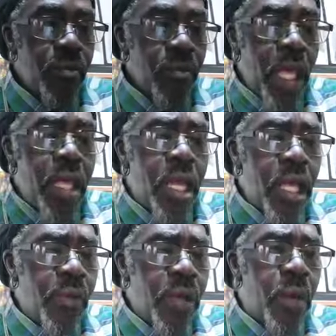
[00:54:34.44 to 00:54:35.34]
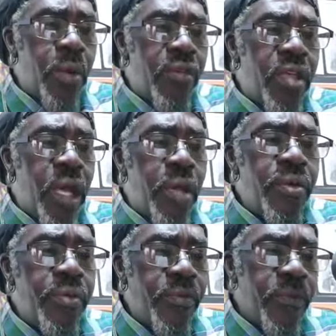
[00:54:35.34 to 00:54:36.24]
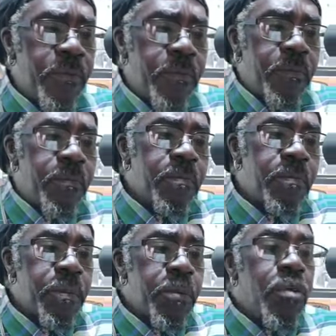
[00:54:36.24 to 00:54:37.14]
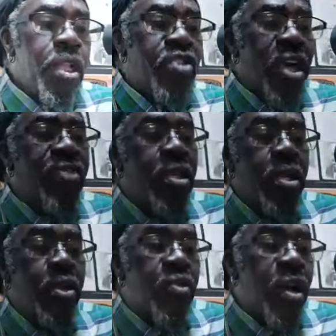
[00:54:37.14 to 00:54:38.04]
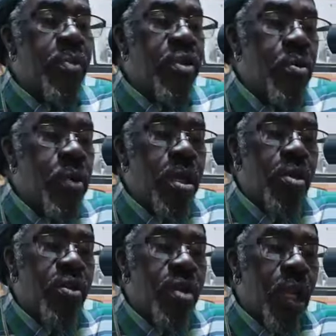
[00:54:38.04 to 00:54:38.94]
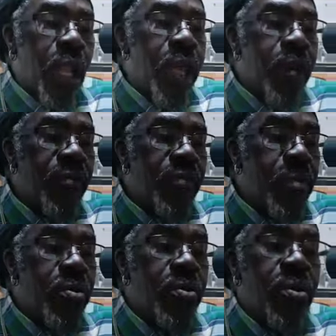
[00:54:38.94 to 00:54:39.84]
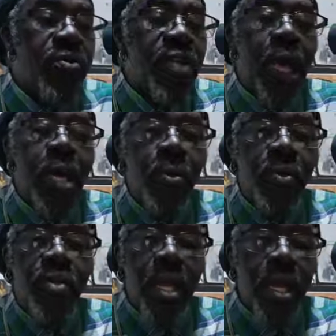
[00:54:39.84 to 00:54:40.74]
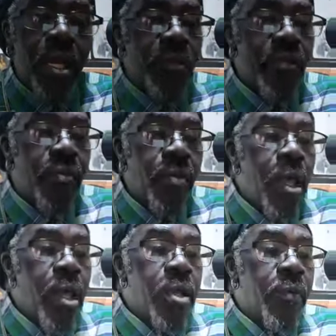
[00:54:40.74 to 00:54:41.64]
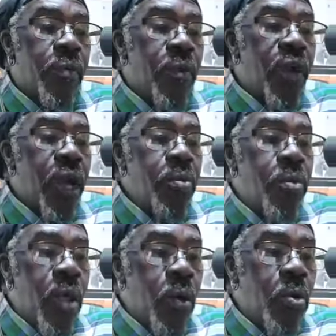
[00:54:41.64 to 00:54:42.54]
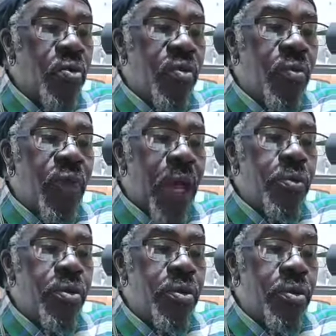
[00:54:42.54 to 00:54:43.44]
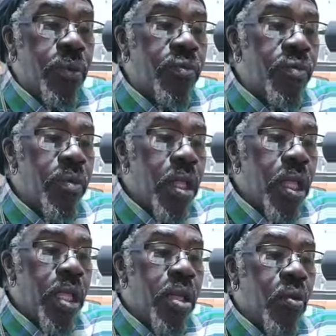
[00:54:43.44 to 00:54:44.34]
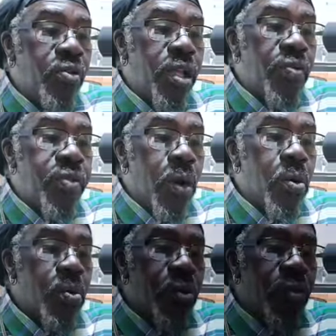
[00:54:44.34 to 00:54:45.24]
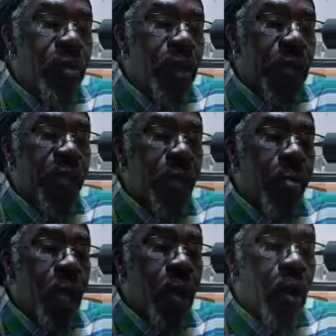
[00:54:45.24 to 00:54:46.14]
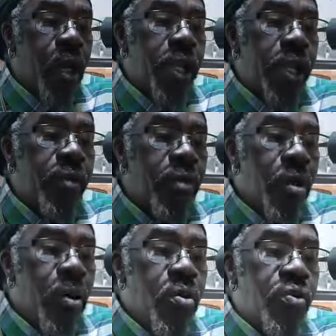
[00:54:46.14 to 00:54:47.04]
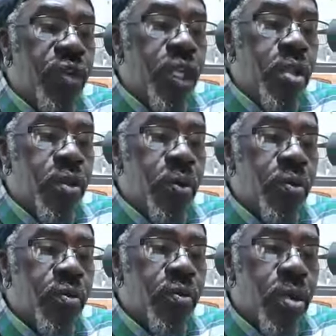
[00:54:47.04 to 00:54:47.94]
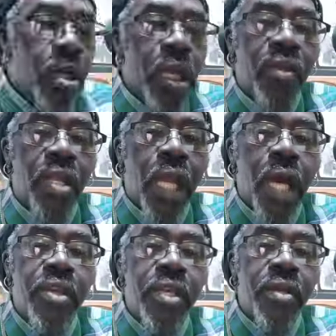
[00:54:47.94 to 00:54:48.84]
And as we always tell you, destiny determines who enters your life, but you decide who stays. Therefore, value those who value you. And don't treat those as a priority who treat you as an option.